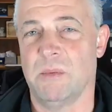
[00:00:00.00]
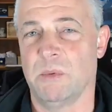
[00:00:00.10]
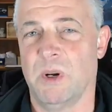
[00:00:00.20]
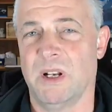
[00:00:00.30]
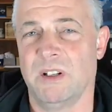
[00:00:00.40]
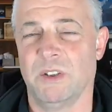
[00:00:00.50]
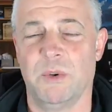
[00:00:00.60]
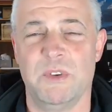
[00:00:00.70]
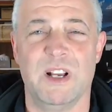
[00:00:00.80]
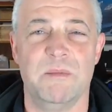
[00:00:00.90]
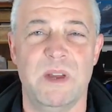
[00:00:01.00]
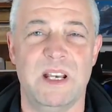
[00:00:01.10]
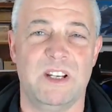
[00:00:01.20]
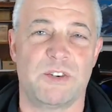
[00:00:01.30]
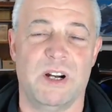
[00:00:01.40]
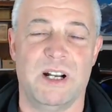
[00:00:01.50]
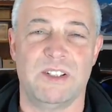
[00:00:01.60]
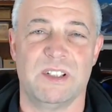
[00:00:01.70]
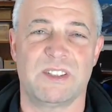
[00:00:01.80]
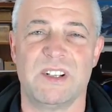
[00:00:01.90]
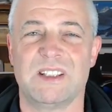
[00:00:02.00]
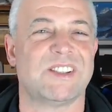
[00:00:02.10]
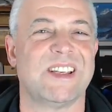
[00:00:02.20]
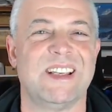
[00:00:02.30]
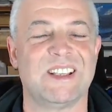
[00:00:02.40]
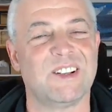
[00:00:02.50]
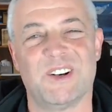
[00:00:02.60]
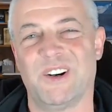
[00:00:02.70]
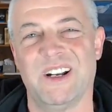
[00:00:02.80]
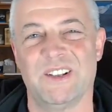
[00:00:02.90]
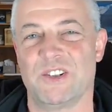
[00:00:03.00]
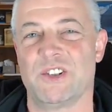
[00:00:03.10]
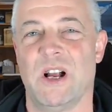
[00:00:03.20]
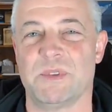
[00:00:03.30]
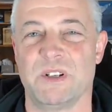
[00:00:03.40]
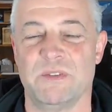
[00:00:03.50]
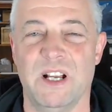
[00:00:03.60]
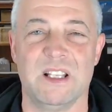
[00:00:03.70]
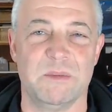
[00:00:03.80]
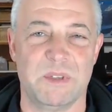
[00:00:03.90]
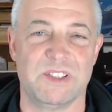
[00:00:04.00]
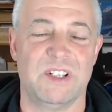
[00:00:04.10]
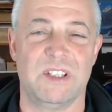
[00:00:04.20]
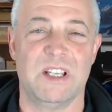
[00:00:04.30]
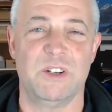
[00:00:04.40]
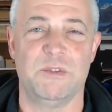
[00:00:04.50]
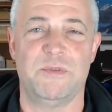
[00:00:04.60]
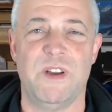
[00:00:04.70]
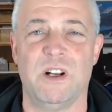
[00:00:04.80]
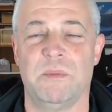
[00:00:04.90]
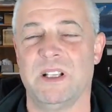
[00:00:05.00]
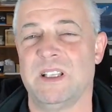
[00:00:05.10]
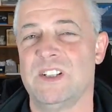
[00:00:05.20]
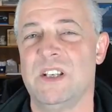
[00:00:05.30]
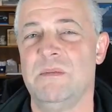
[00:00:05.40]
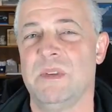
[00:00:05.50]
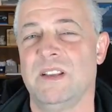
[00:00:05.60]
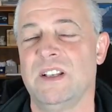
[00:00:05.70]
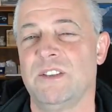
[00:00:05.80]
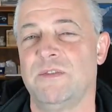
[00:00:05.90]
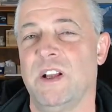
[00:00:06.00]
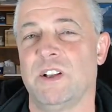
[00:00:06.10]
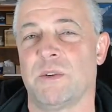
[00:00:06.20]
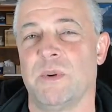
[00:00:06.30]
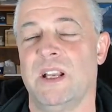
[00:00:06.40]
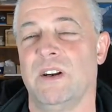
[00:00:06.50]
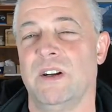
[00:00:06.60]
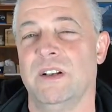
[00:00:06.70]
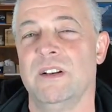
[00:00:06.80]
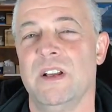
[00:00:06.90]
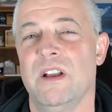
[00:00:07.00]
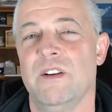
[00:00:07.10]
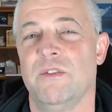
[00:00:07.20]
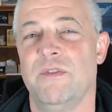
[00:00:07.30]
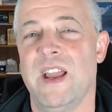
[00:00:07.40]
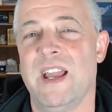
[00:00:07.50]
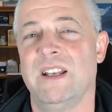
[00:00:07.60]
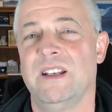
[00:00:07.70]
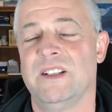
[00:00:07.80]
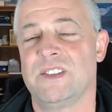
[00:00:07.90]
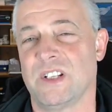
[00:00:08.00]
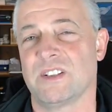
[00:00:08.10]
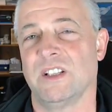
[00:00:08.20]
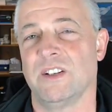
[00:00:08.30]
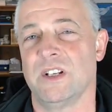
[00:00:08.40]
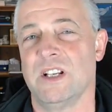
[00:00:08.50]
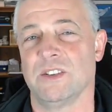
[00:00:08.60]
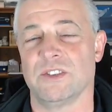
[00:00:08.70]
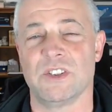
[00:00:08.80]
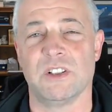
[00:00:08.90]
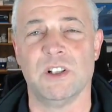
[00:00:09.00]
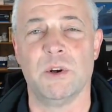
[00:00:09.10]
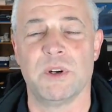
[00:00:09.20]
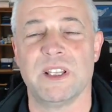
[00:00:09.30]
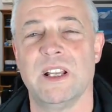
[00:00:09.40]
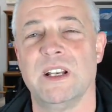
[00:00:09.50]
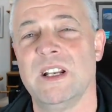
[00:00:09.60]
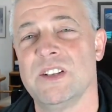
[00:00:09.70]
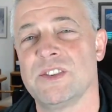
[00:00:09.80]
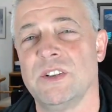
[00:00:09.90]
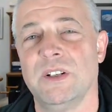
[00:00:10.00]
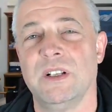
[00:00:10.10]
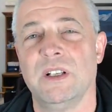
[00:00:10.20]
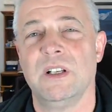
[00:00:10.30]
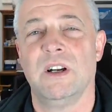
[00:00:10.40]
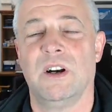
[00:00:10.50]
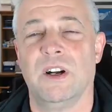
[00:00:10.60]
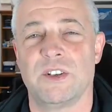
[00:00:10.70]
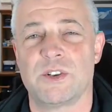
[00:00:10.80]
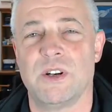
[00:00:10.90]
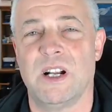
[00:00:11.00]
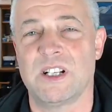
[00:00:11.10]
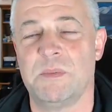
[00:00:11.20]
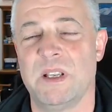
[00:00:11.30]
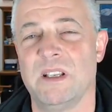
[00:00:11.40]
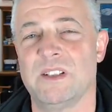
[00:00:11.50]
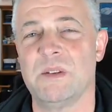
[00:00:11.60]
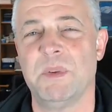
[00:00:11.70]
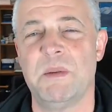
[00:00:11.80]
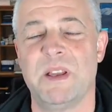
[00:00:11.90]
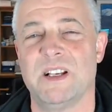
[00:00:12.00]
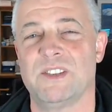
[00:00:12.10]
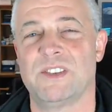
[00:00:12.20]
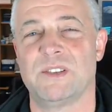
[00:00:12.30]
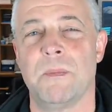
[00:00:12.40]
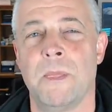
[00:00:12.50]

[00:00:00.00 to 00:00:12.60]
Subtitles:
on one, although we've done many trucks. And it's not to say that there aren't other shops that have done them, because they do fail, but I think the failure rate on van 6-liter diesels is lower than it is on trucks, simply because